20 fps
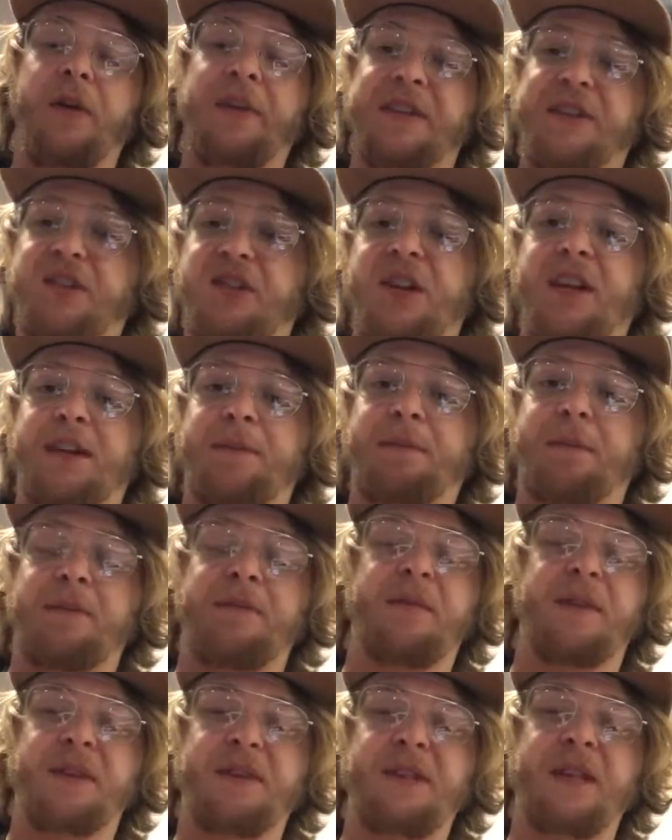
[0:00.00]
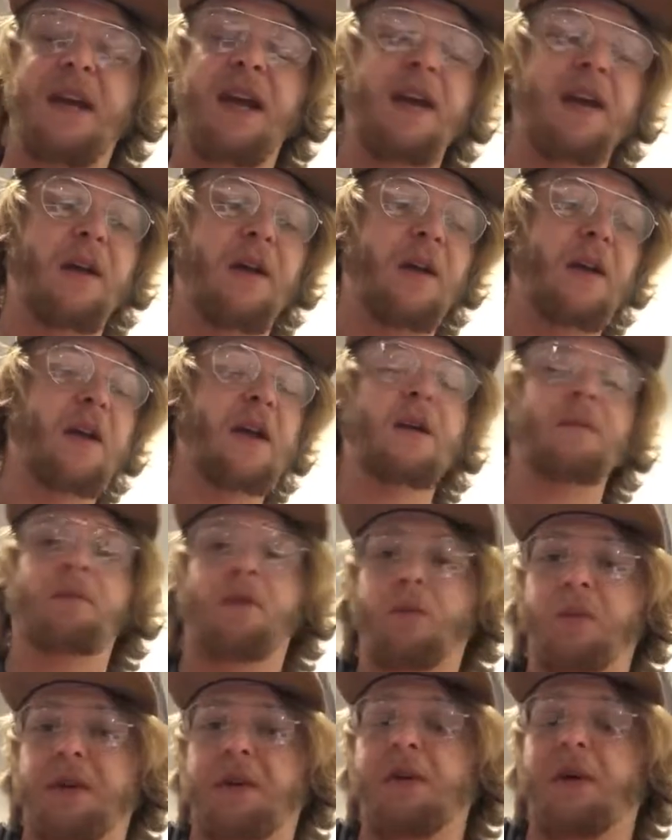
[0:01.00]
the shape of the scale,
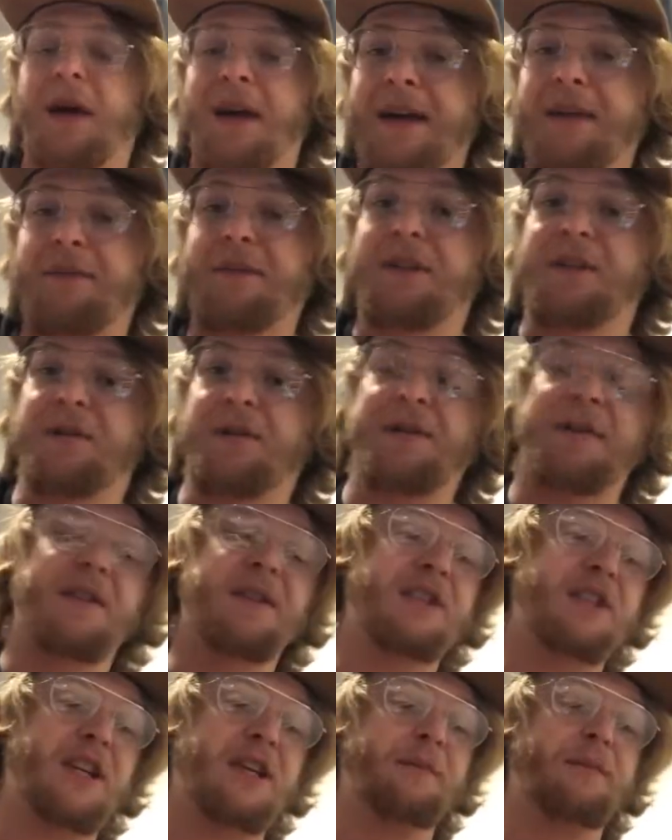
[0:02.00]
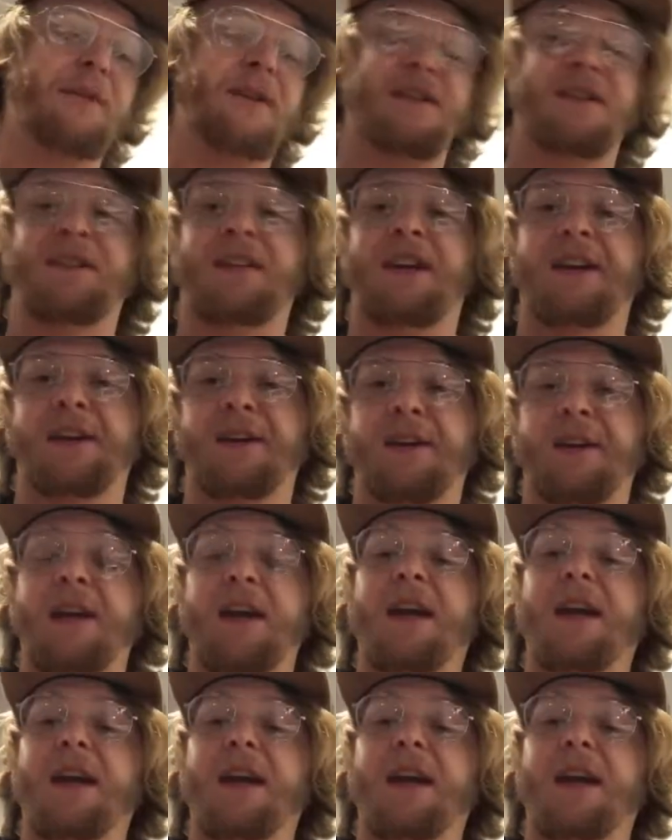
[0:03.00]
but we don't have to do it the shape of the scale.